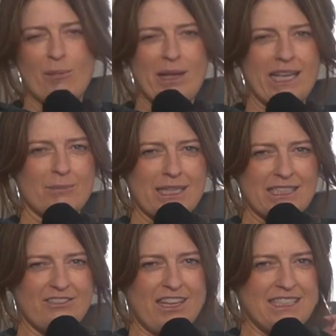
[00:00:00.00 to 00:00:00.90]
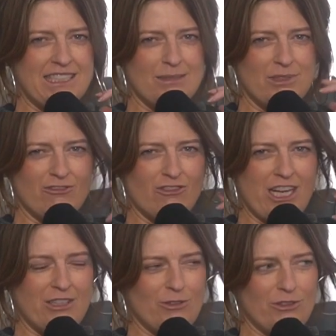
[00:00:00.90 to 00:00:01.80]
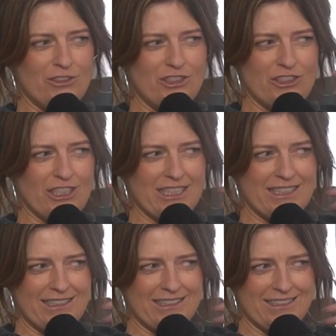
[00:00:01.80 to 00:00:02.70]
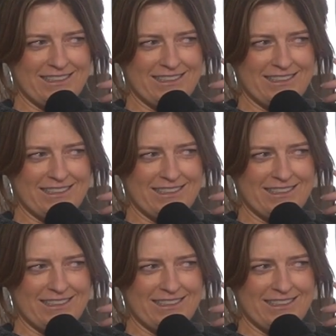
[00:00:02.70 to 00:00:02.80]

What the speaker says: bet you Amanda fancies me right now and she just...